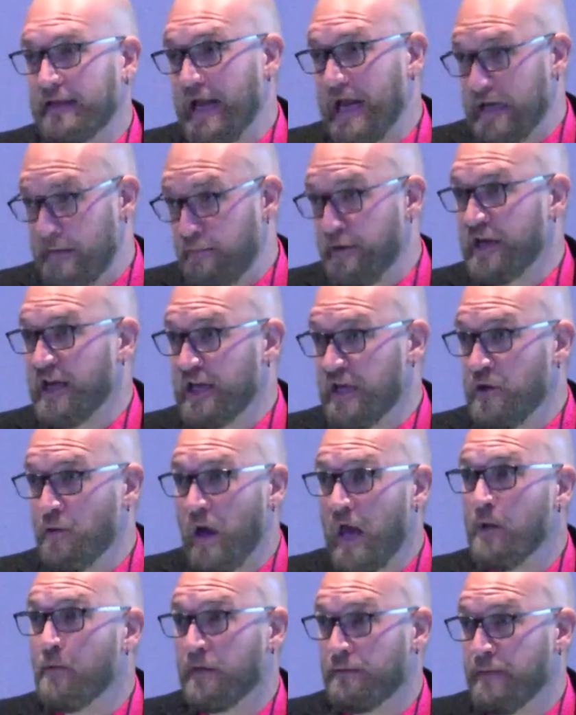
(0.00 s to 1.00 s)
that had to bring a
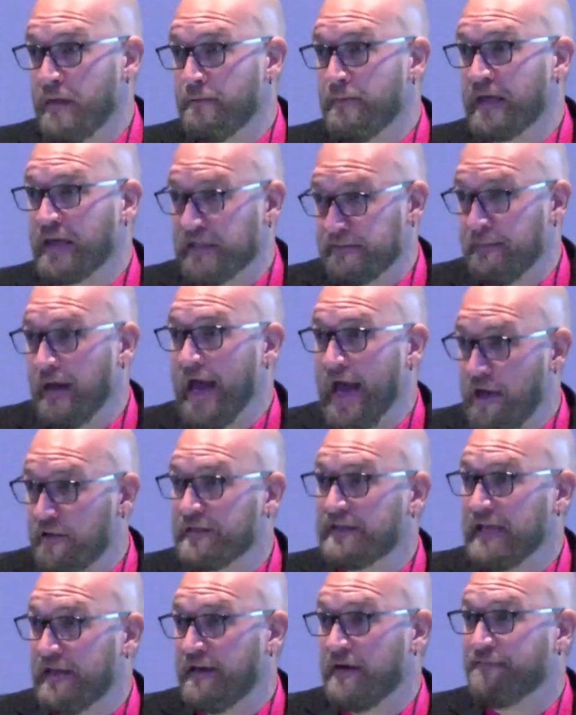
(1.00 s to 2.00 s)
UA with me because my
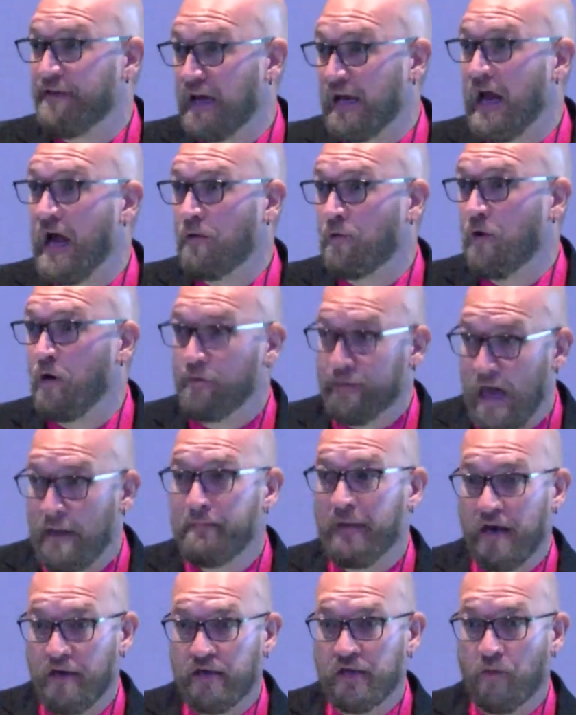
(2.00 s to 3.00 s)
house said if I got rolled, I
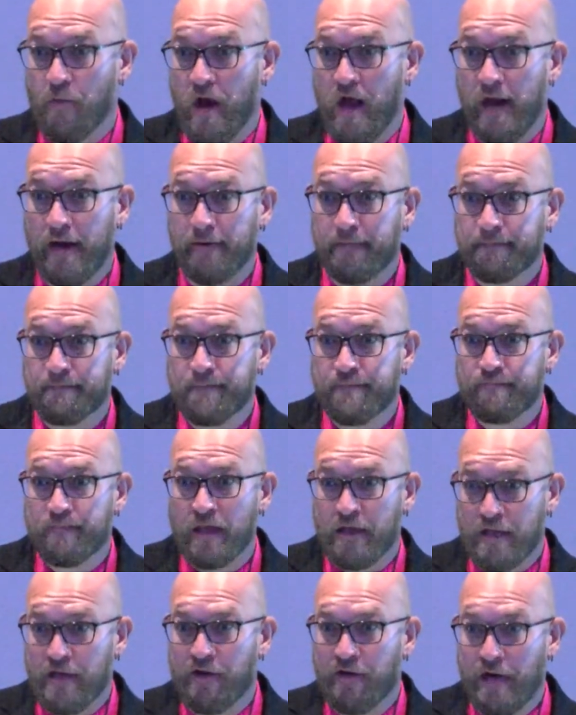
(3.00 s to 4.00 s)
better UA.
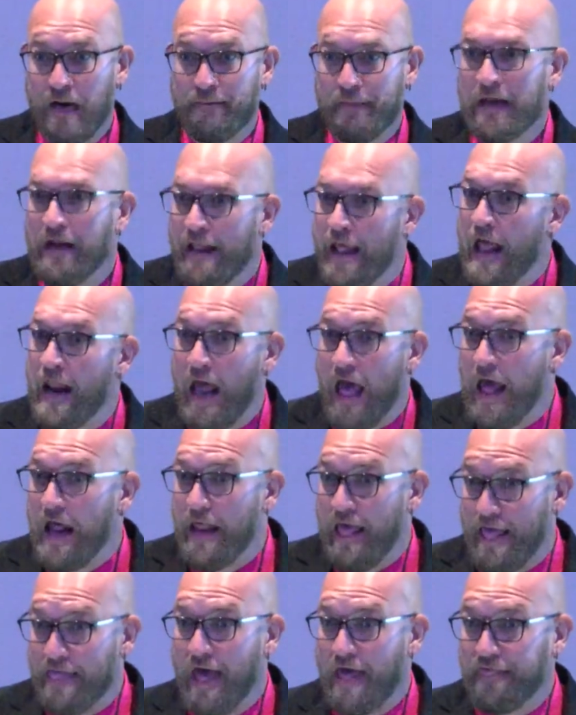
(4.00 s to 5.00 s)
You know what I mean?
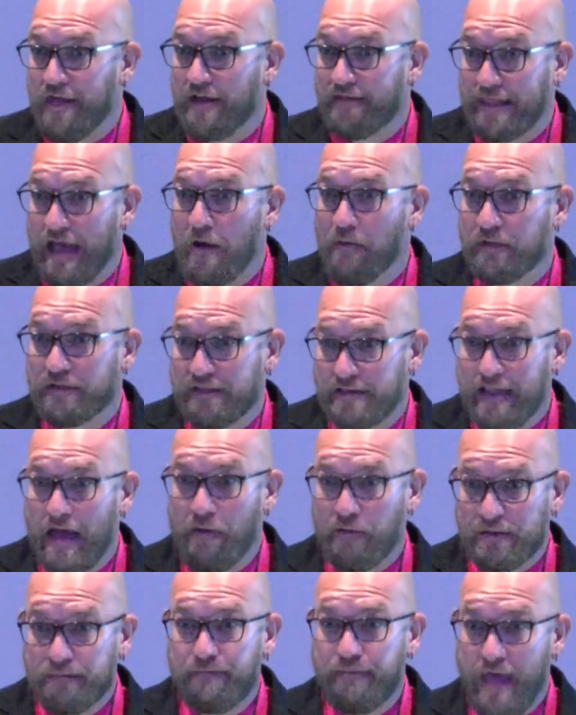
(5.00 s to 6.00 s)
And I thought that was
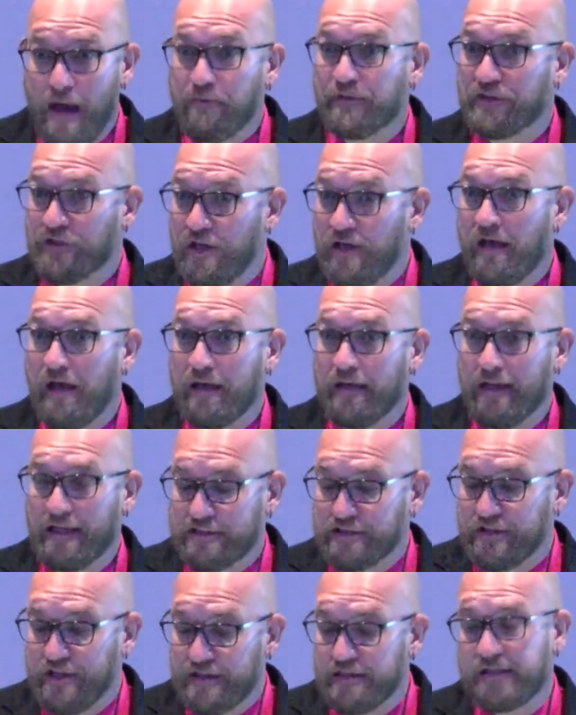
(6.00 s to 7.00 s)
good.
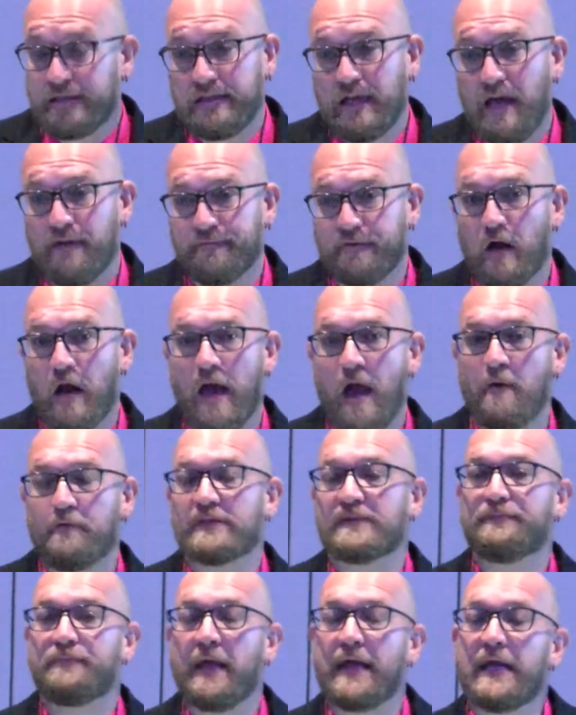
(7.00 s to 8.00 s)
That's good stuff. You know, I
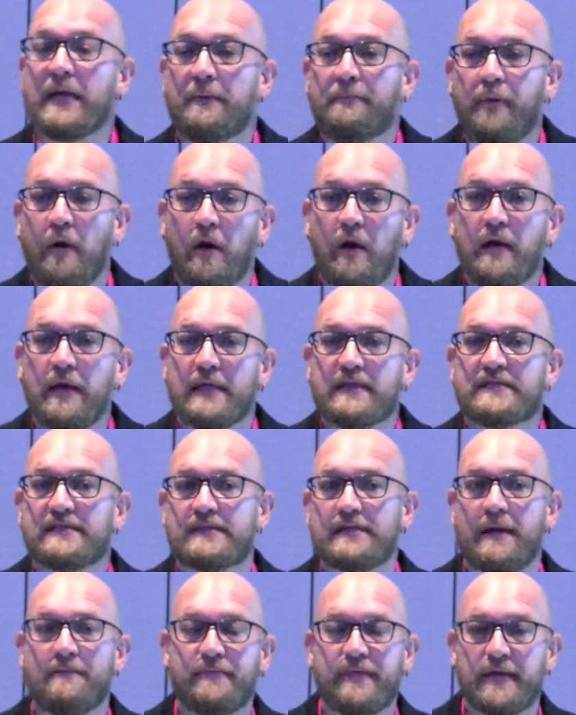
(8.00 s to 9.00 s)
was playing a part in
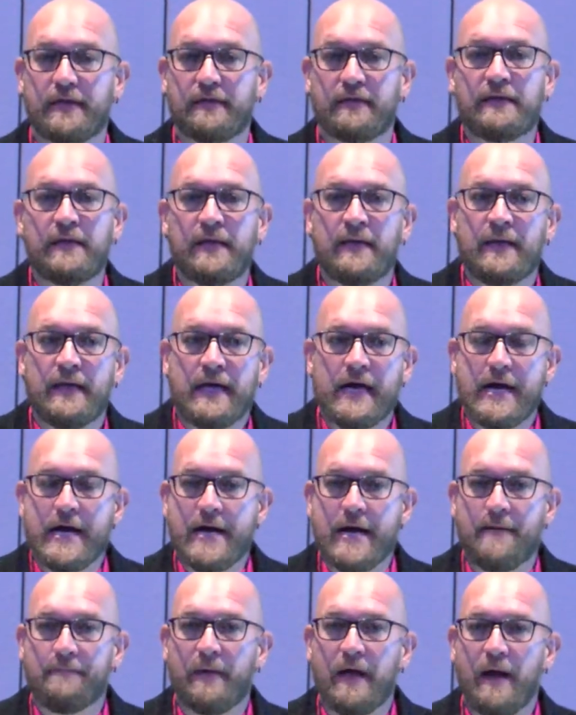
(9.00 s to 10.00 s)
something.
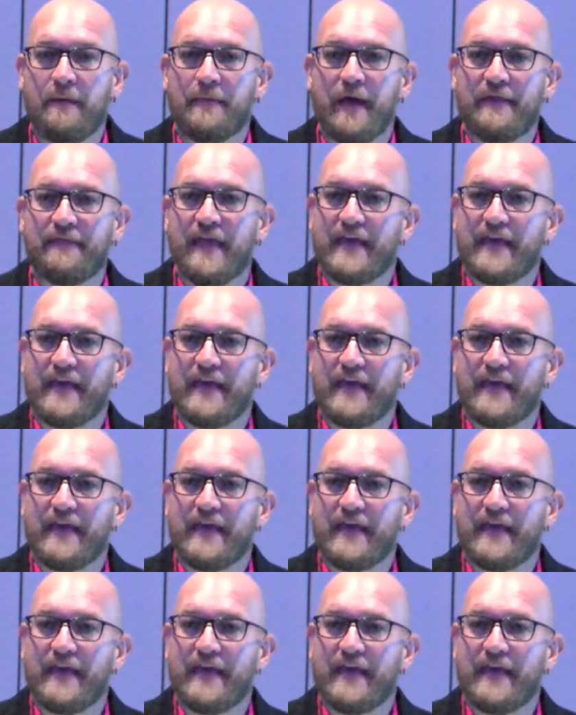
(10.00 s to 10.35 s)
I